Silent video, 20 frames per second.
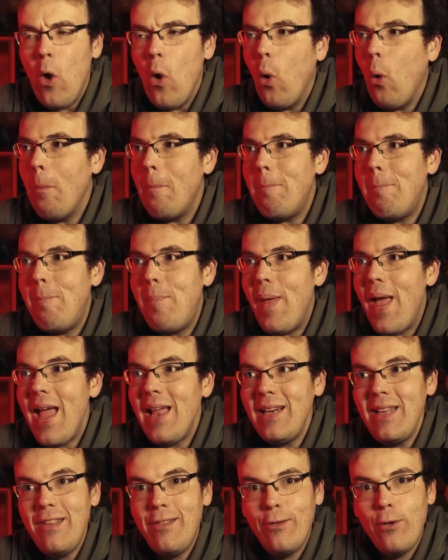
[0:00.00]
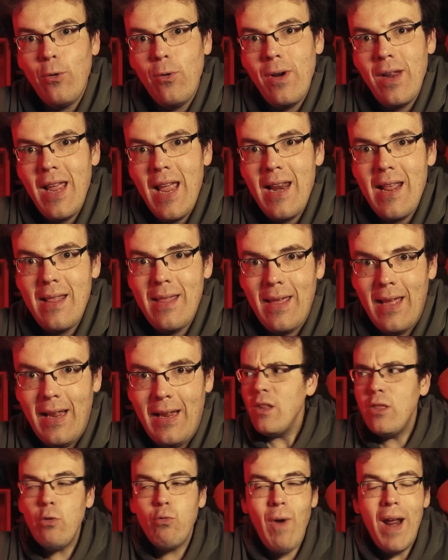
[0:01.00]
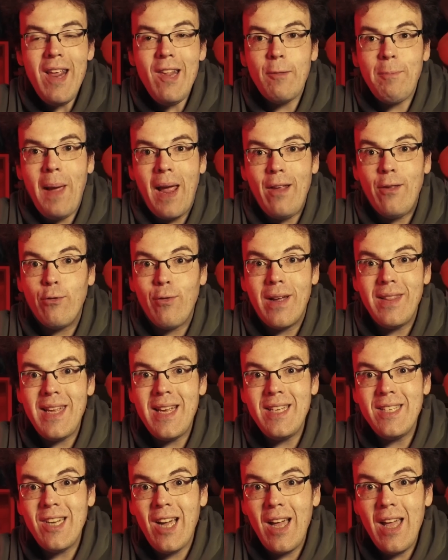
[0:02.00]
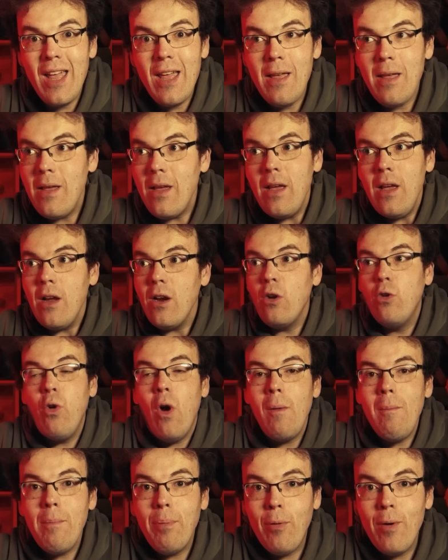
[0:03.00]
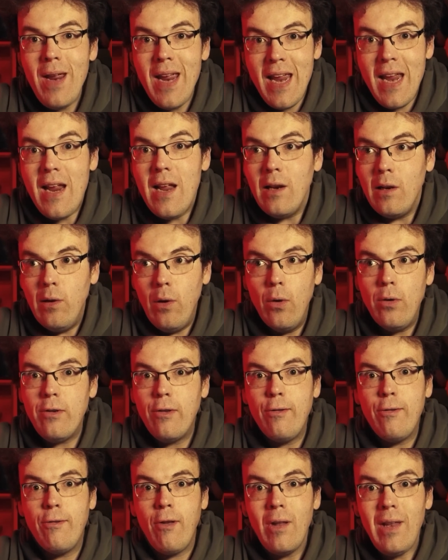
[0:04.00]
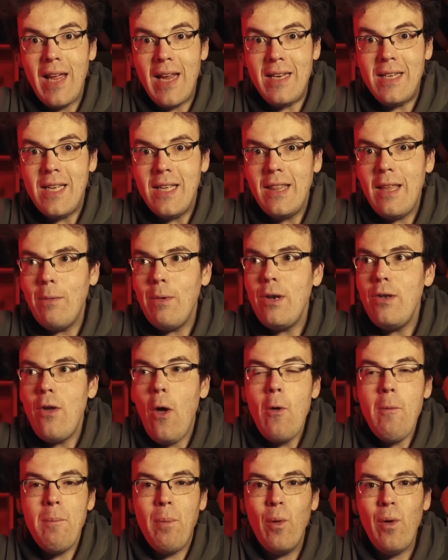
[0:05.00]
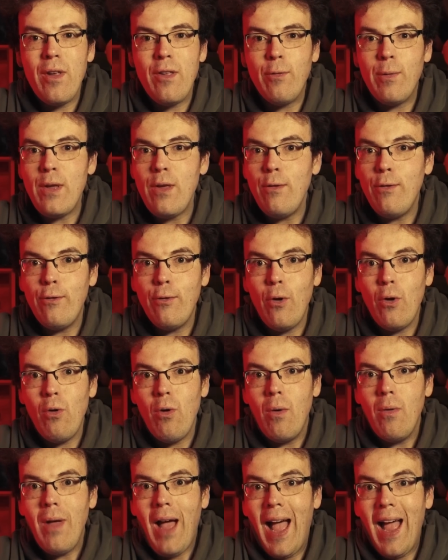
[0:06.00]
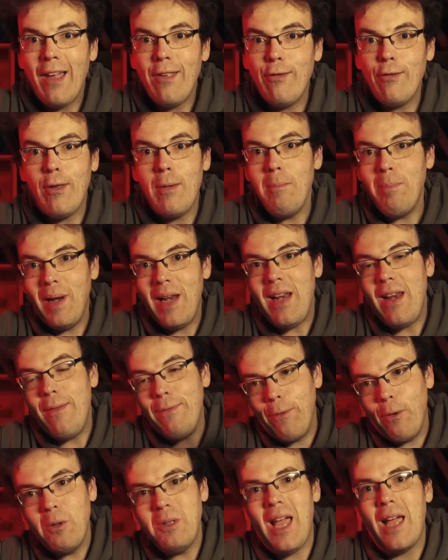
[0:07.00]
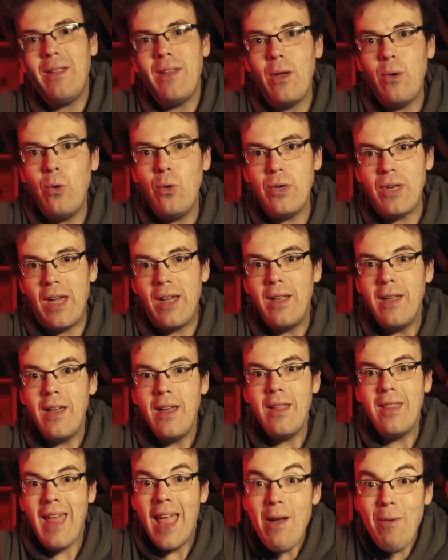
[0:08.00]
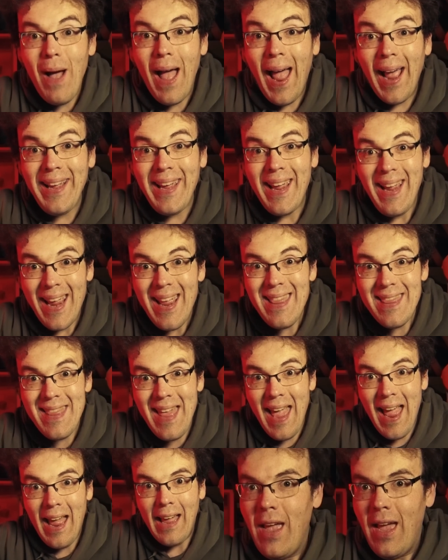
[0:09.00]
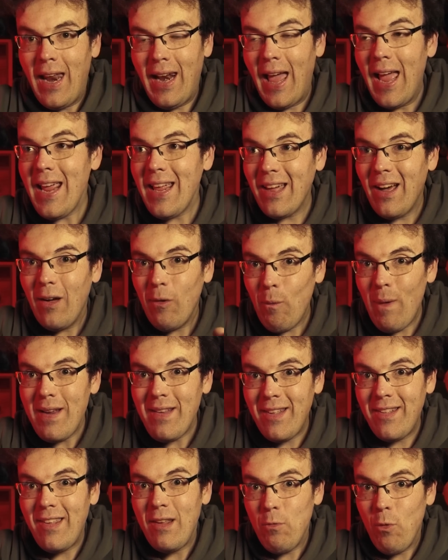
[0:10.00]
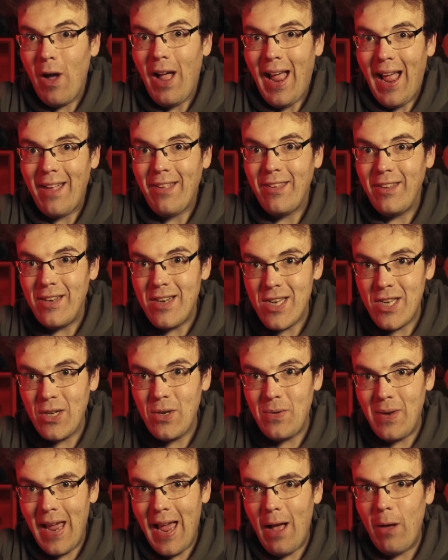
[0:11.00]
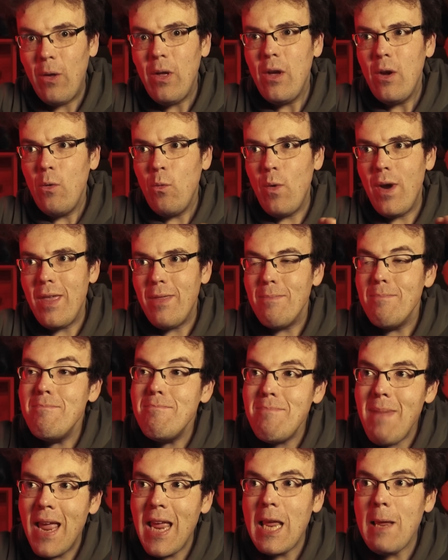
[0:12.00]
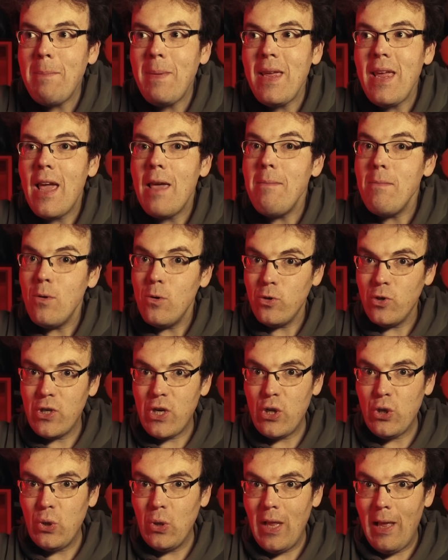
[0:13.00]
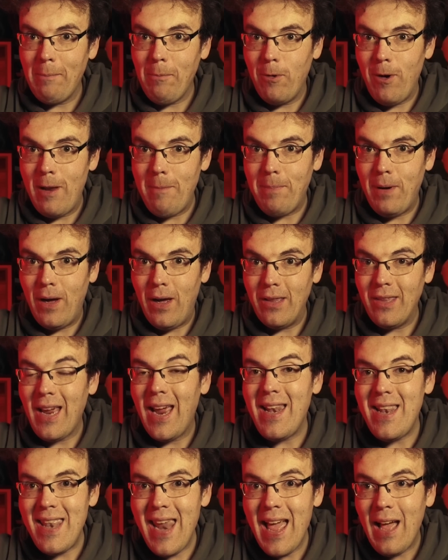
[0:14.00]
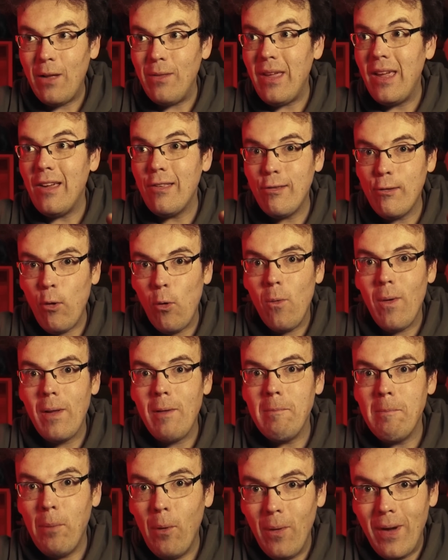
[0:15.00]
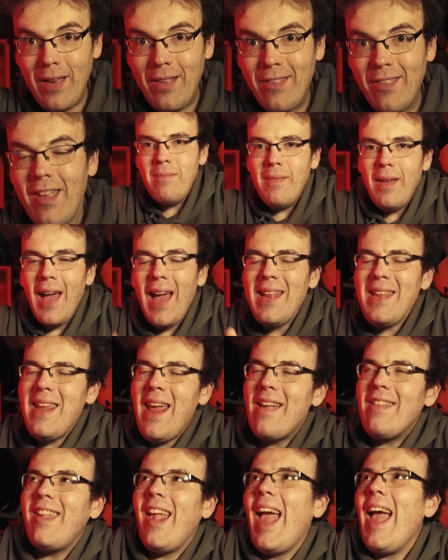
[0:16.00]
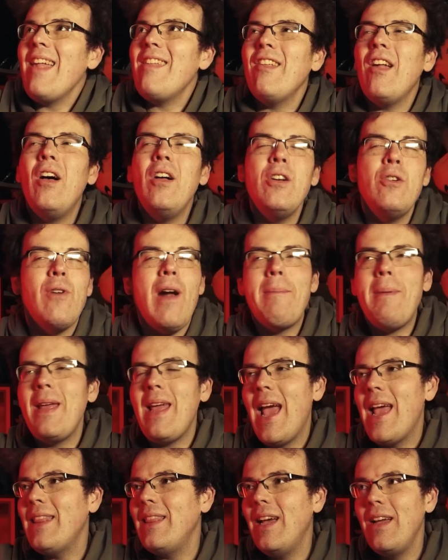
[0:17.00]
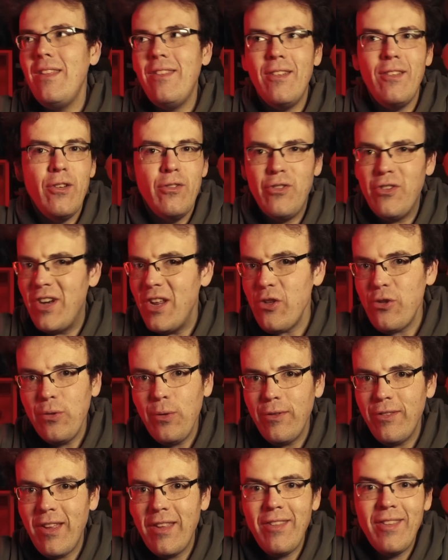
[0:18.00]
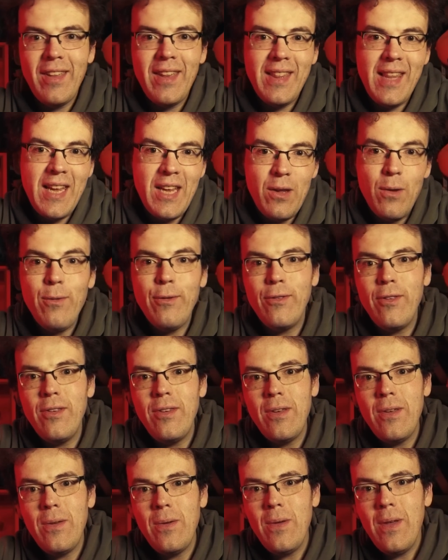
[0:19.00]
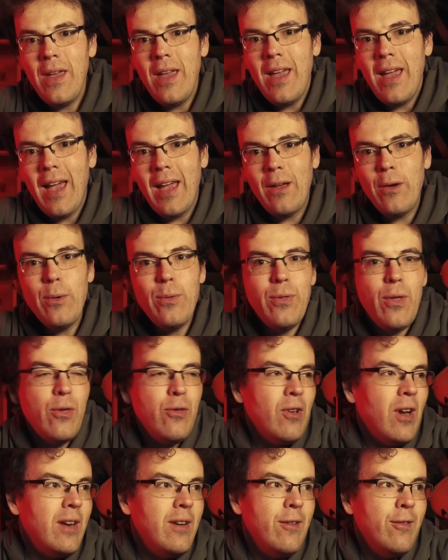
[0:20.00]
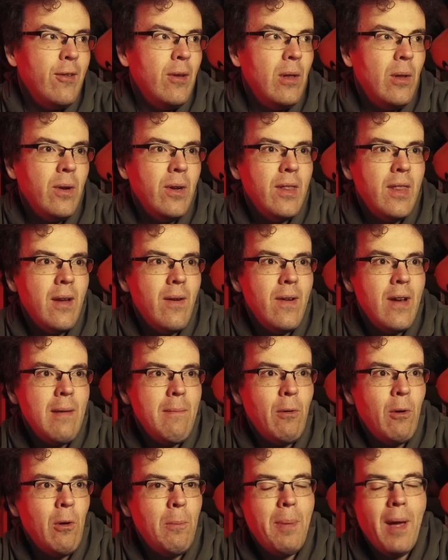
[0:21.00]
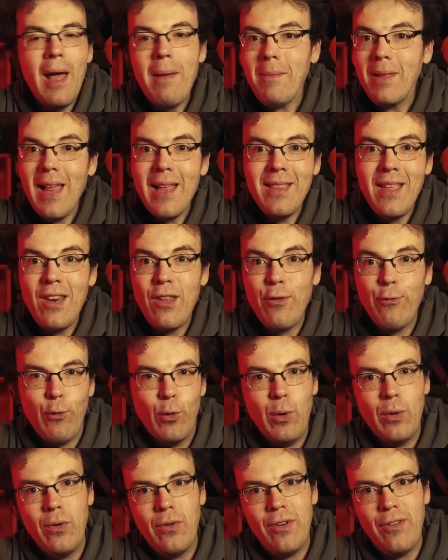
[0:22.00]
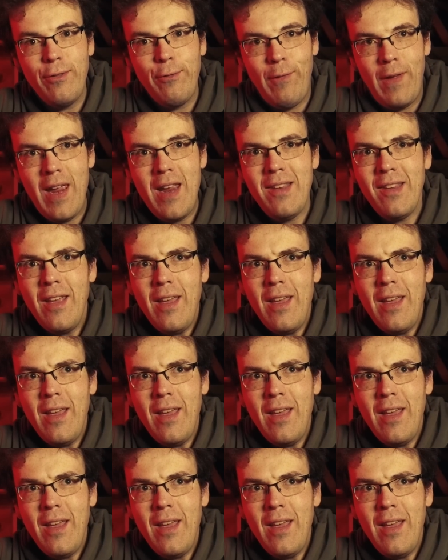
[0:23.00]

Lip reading: or barely scoring anything. The race pace throughout the entire Grand Prix looked solid. There were no points where you saw Haas completely fall down the order. They were hanging in there, and I can't wait to see what Haas can do now with maybe a more traditional upgrade path, and now they are scoring points. And yes, Haas aren't grabbing headlines in the traditional sense like they used to do, and Gunther Steiner's no longer there anymore, but I'm glad that he's fallen on his feet,